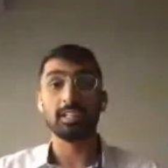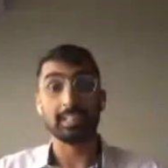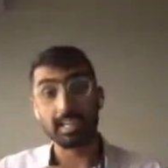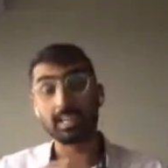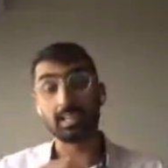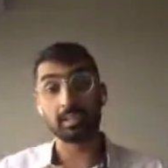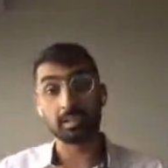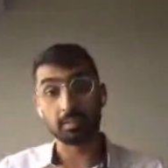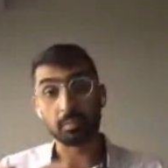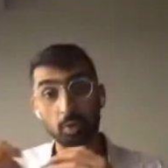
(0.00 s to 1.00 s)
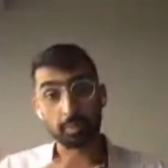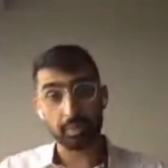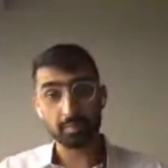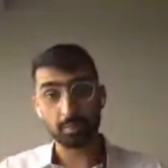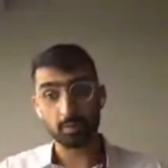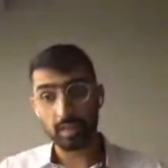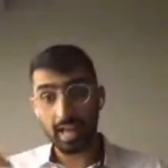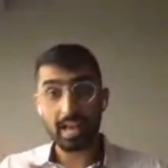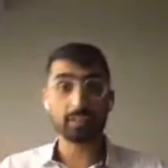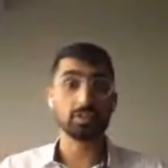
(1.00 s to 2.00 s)
getting more people
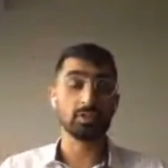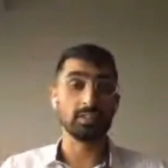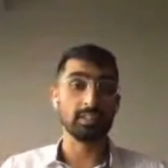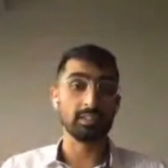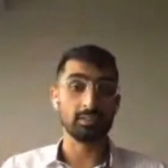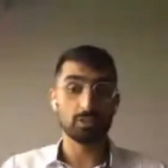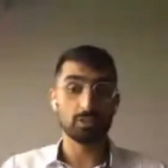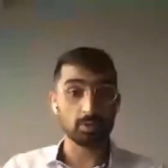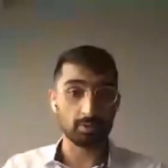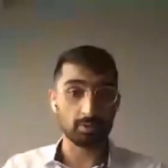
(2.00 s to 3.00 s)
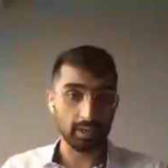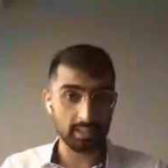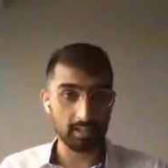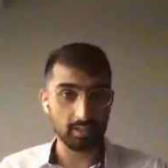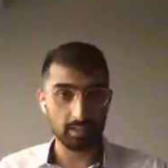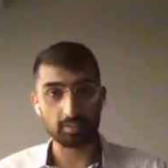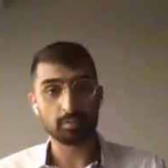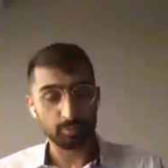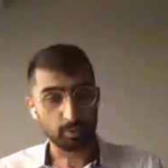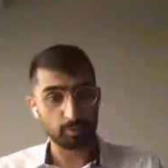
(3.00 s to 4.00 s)
actually to the right care and
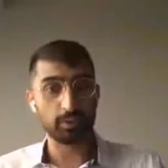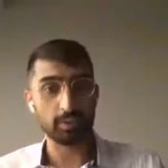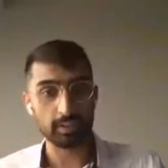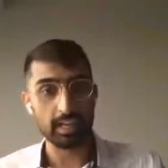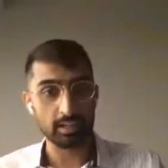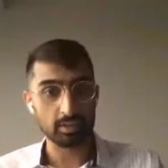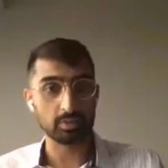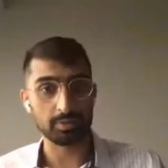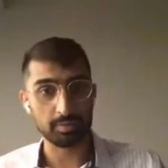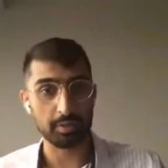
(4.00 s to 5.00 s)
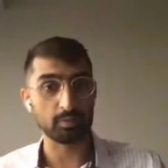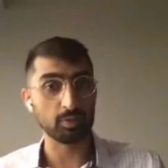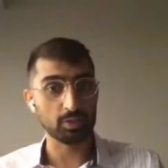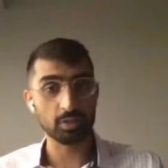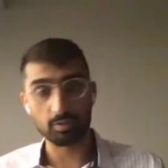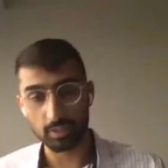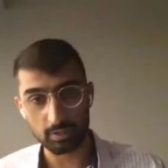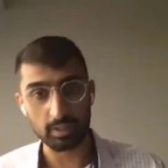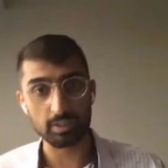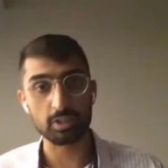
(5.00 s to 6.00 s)
fulfilling the actual demand for the service,
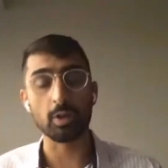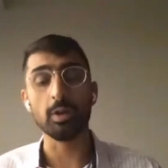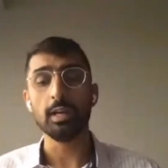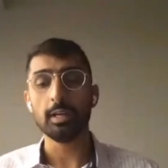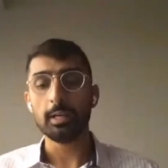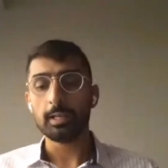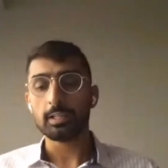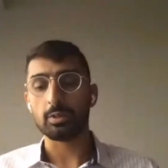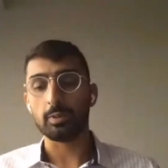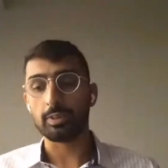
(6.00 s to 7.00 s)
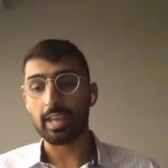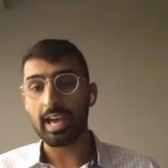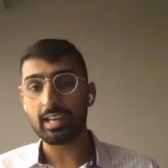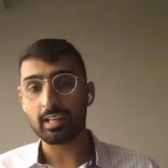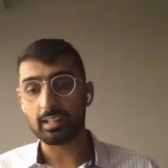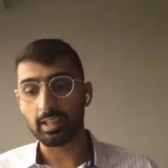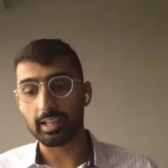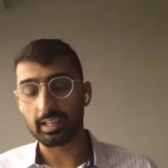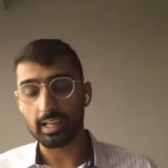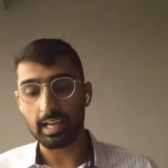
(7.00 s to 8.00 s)
right? So that,
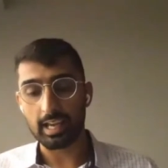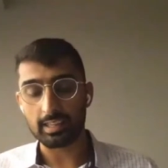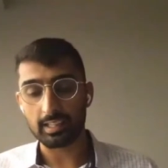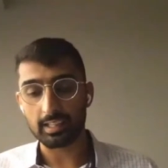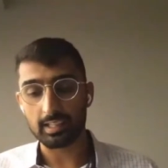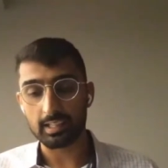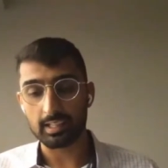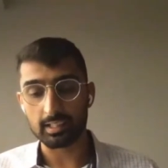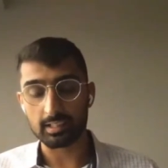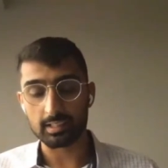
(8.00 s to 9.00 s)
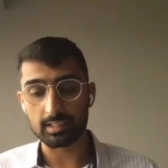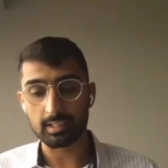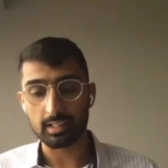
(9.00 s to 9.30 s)
like, I think is